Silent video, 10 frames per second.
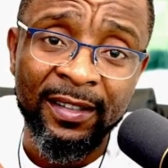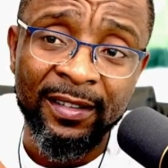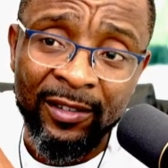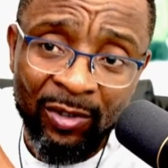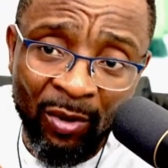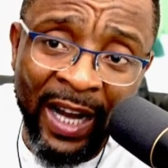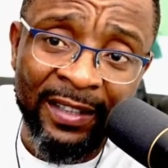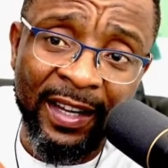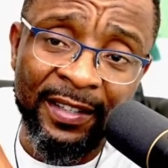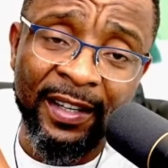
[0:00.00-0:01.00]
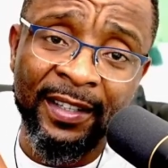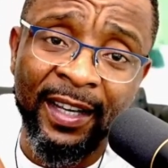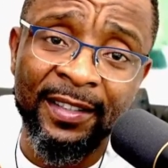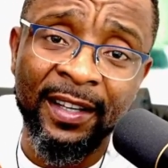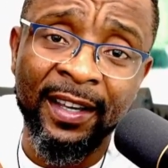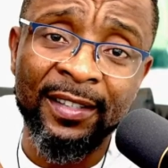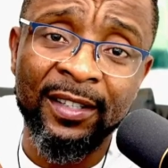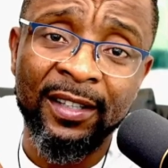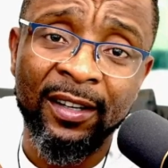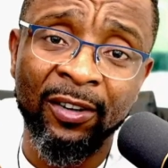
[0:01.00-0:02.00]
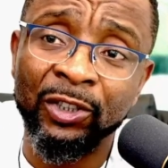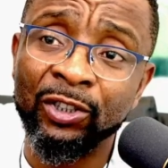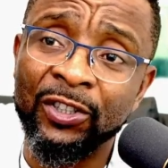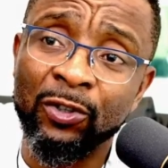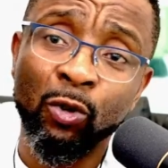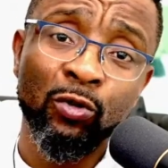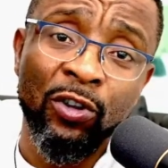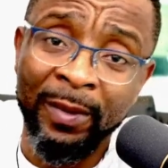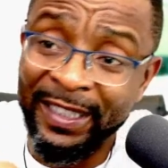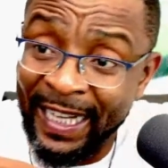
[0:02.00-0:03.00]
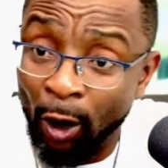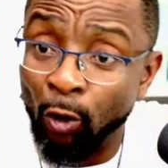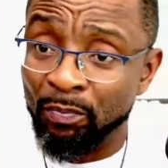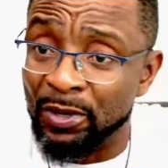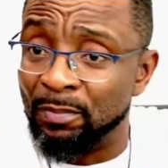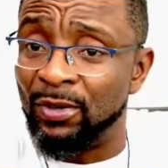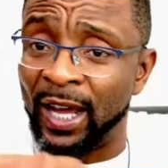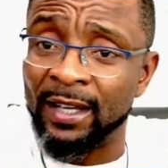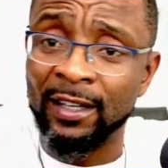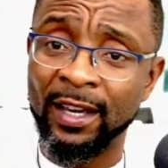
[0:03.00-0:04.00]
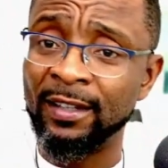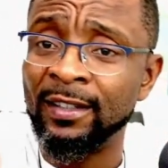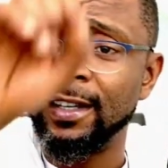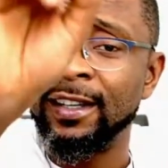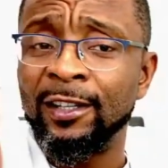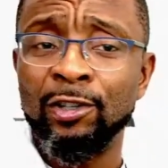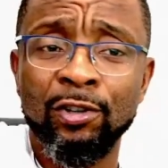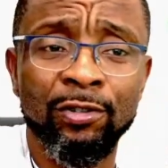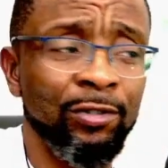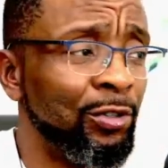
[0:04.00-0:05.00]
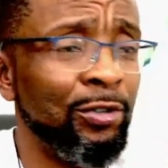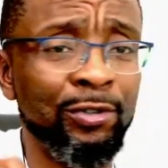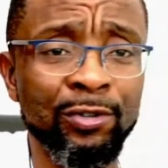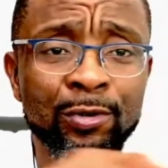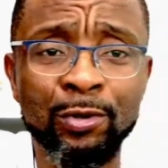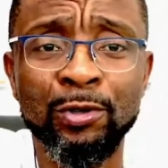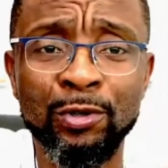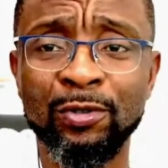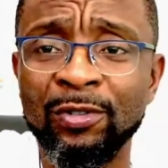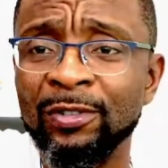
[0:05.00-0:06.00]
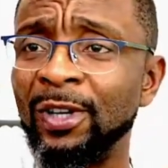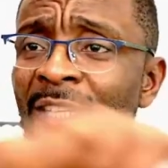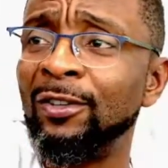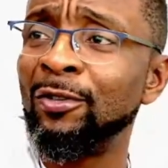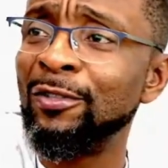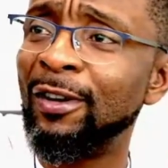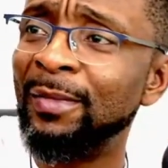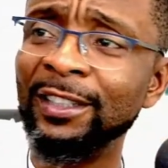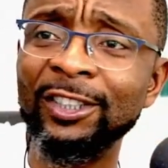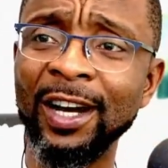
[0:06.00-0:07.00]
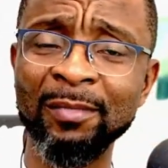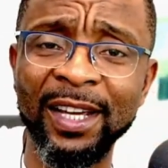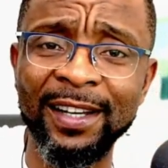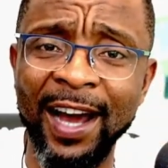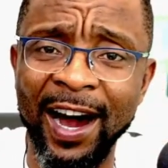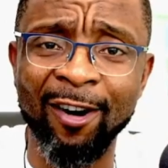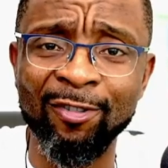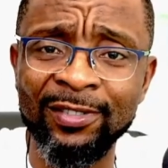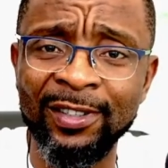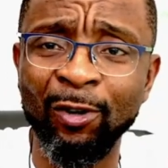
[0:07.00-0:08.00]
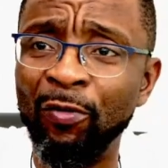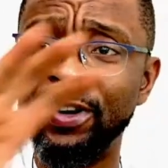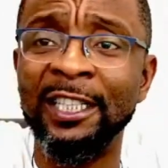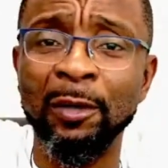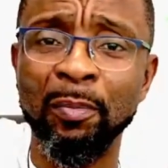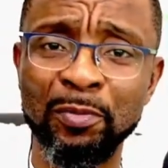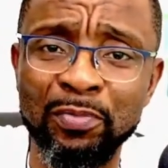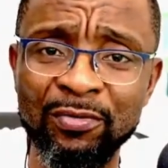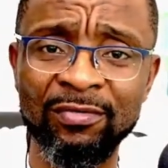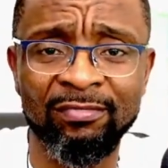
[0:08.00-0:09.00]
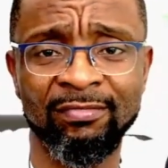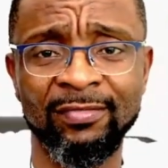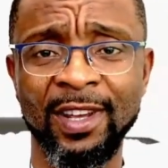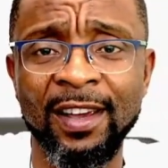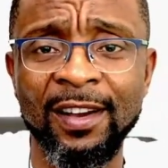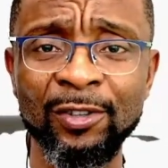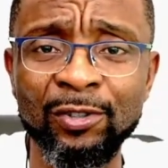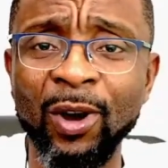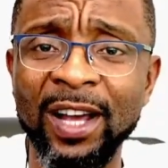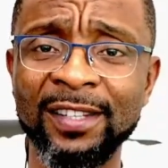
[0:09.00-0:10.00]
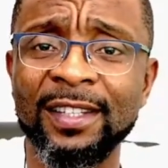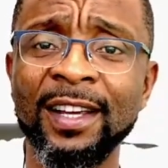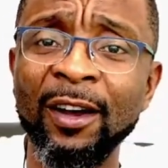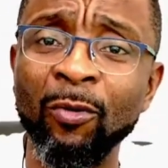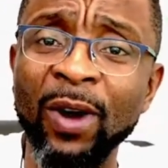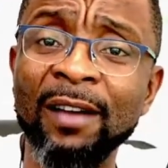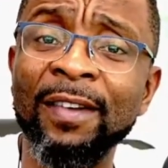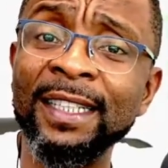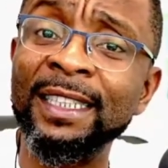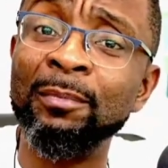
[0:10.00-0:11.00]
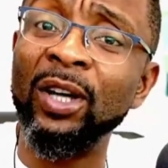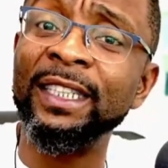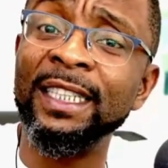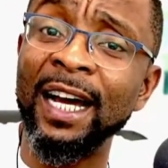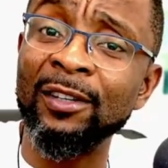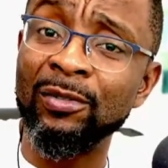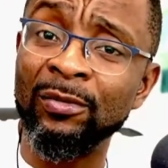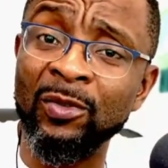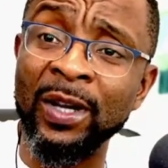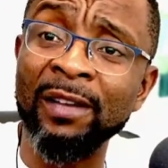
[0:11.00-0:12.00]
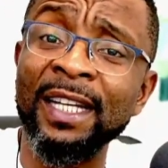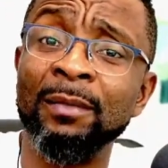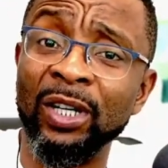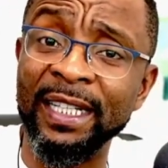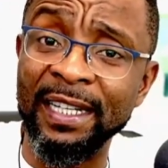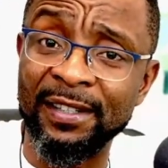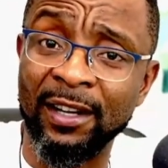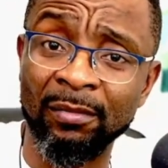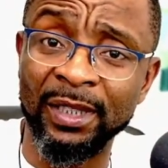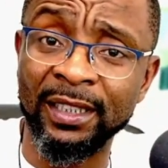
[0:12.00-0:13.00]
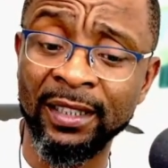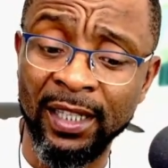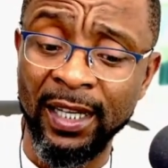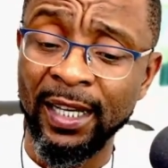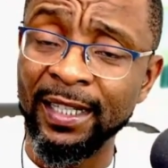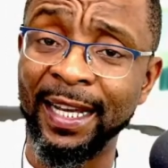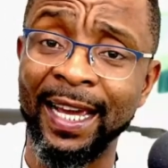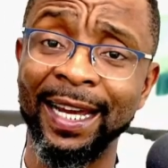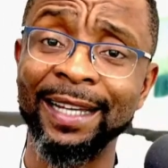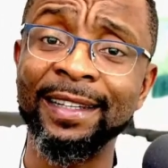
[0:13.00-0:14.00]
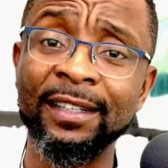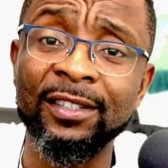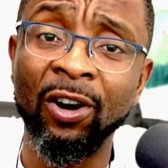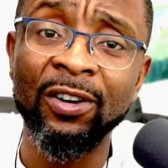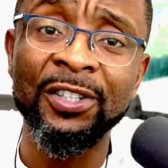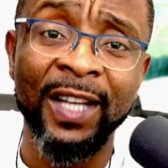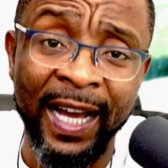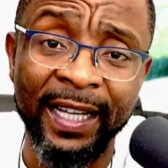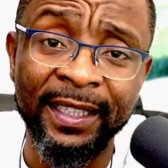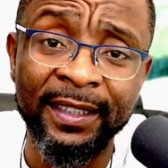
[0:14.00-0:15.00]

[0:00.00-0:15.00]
to act as caretakers of this local government, their own people. Like, hey, you are the local government chairman now over the people. So as whenever the money is coming, they can at least all sign